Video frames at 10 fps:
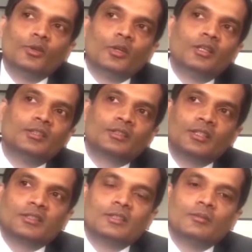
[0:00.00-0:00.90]
but the
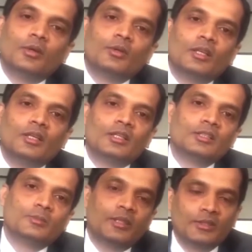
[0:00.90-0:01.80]
indications are
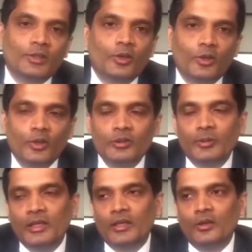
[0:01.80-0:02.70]
only three
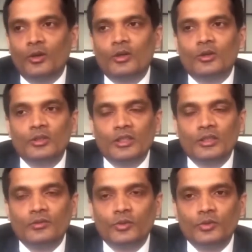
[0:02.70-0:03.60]
for surgery.
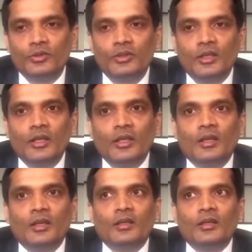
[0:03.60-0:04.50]
One is if you
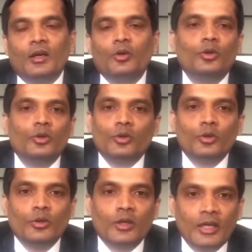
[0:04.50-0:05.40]
have weakness of
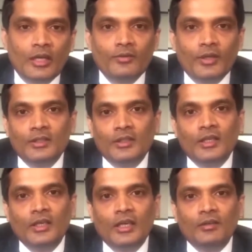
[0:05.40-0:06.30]
limbs, or
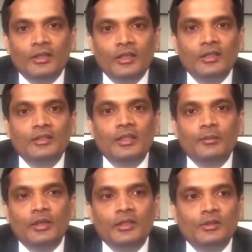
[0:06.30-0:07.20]
if you have
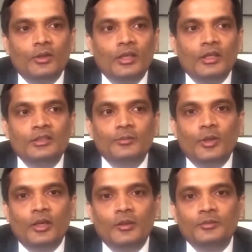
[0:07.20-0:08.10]
bowel and bladder
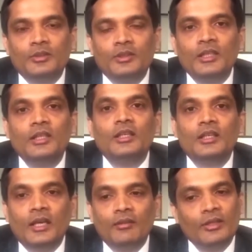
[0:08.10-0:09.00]
involvement, or
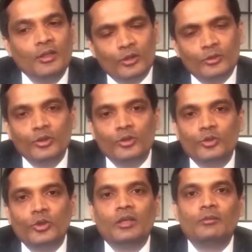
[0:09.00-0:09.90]
if you have
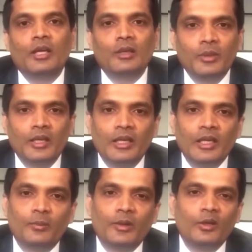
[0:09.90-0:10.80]
functionally
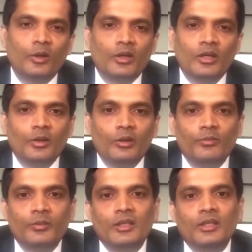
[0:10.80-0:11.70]
disabling pain for
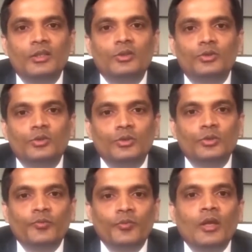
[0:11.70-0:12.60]
more than three
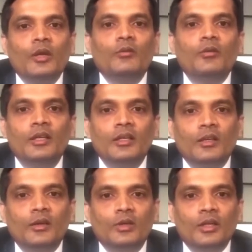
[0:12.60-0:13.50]
consecutive months. These
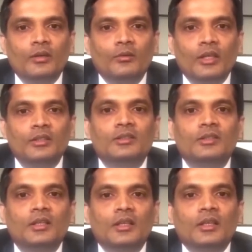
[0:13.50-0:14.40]
three are the
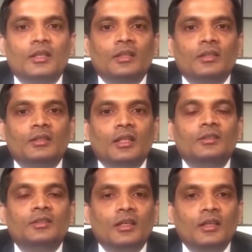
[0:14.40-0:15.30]
commonest, maybe
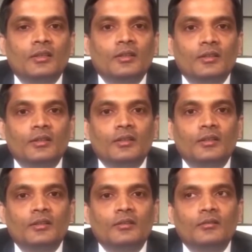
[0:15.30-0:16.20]
95%
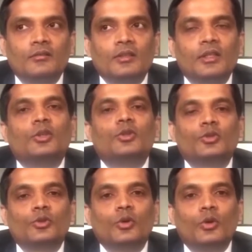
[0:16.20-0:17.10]
of the time,
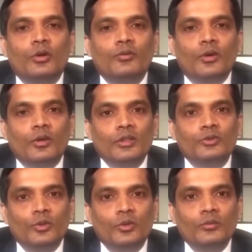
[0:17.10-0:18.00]
back pain is
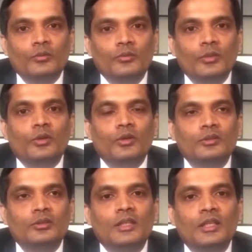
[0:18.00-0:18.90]
treated
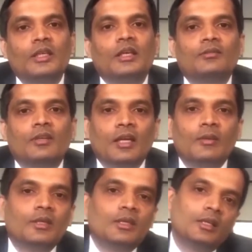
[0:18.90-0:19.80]
by surgery
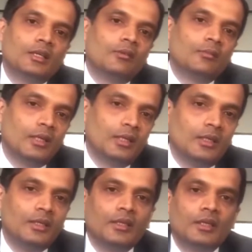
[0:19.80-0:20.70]
with these three
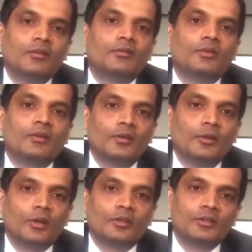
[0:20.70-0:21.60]
indications for
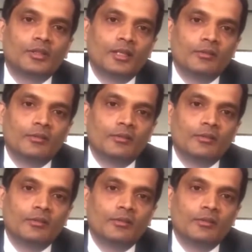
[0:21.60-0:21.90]
surgery.